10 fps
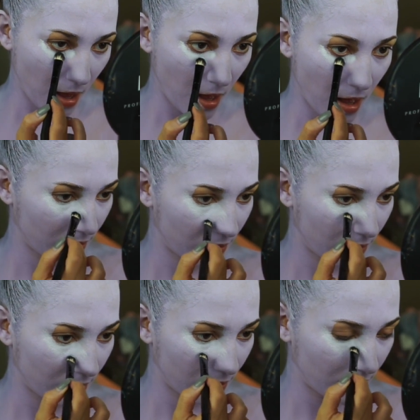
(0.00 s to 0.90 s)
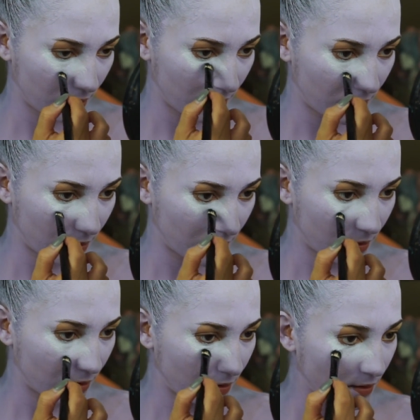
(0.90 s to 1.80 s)
was a little bit too much of a
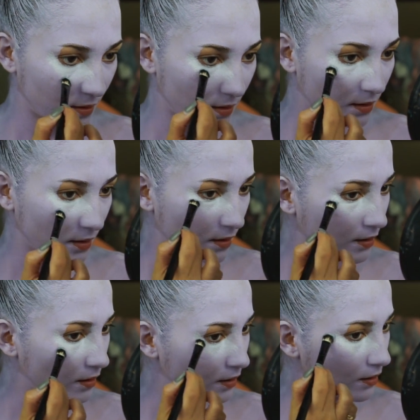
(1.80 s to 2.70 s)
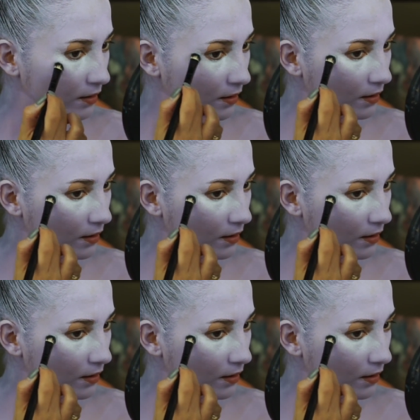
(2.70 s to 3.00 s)
contrast. So I went